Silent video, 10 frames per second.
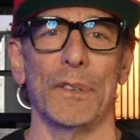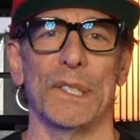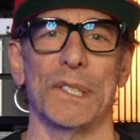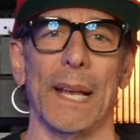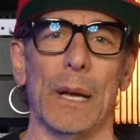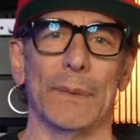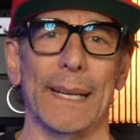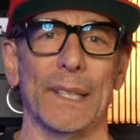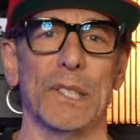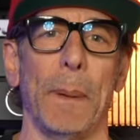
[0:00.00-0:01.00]
sound,
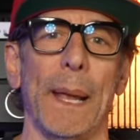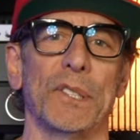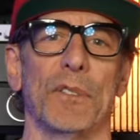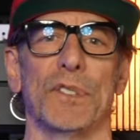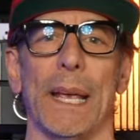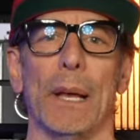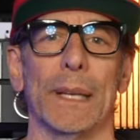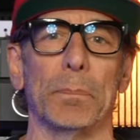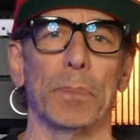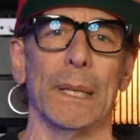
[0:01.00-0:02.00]
that expansive sound
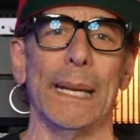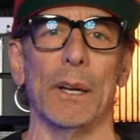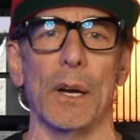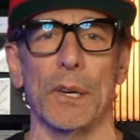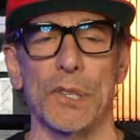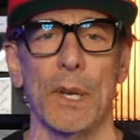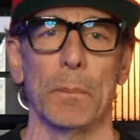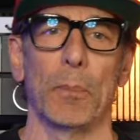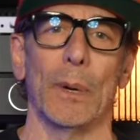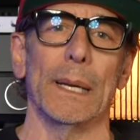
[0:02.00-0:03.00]
that planars
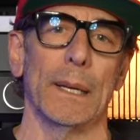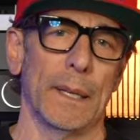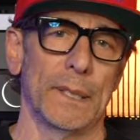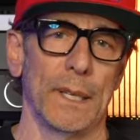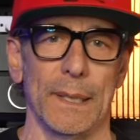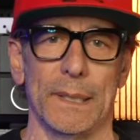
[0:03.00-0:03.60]
bring to the